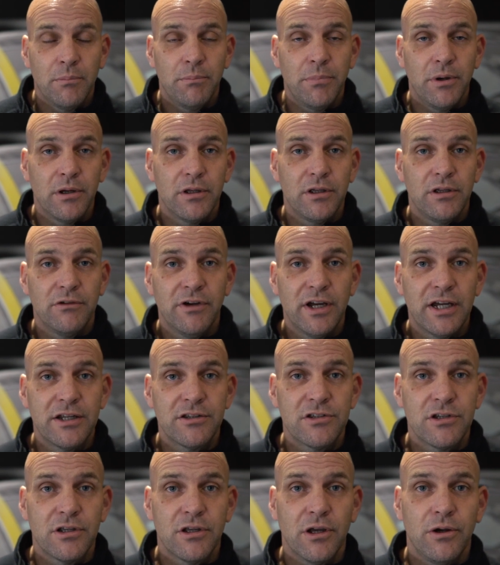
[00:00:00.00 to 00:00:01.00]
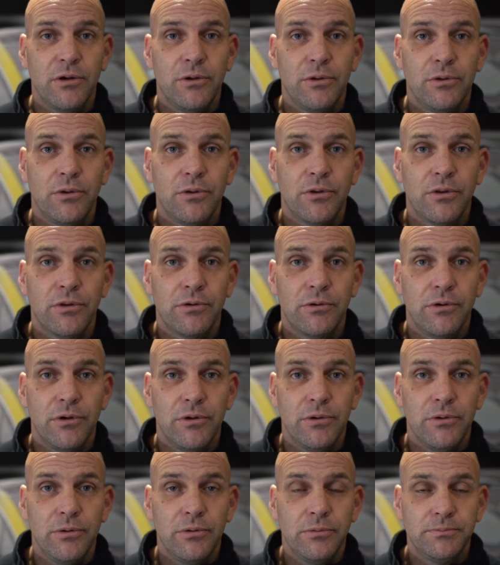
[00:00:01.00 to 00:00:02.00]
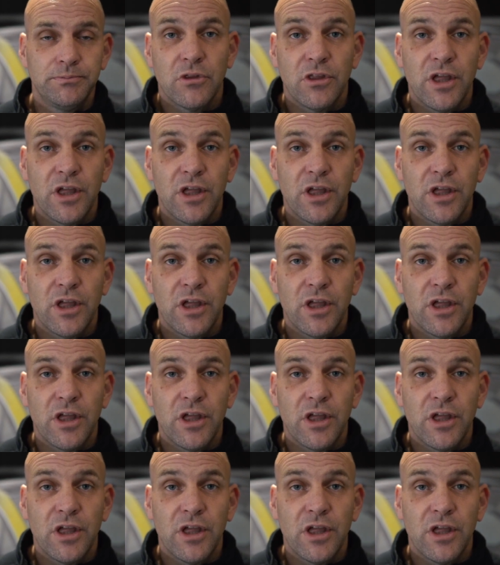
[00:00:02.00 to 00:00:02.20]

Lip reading: but you've had to go through